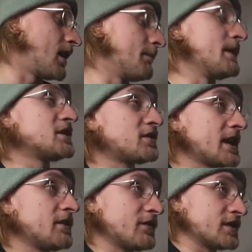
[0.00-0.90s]
Mitch,
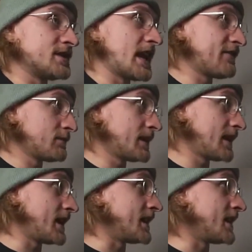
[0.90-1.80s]
thank you for saving me
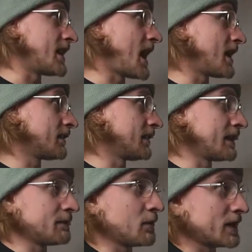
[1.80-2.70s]
and not
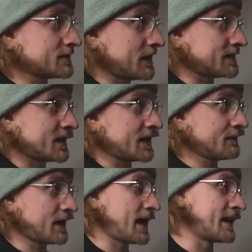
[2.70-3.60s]
letting me waste my
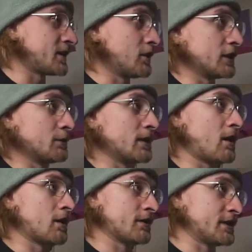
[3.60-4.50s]
time. I had to go a little bit
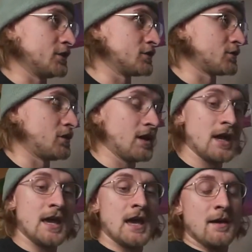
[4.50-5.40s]
longer than usual,
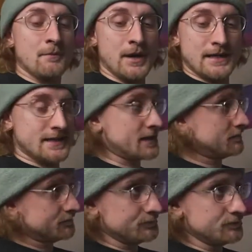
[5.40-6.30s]
but
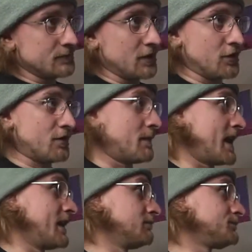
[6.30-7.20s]
you're the
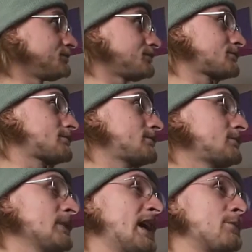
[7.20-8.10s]
man.
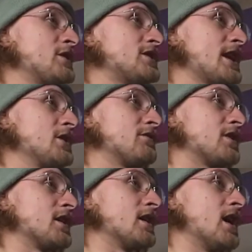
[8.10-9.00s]
I appreciate you
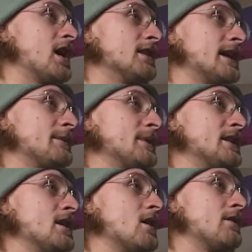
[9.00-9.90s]
for letting me
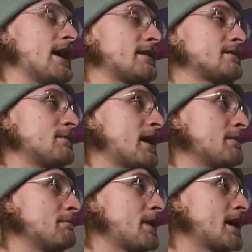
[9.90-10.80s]
know that my
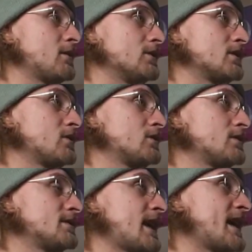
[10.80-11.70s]
mic was
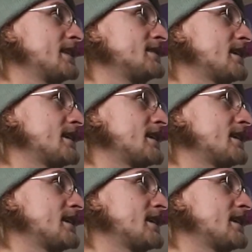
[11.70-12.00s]
silent.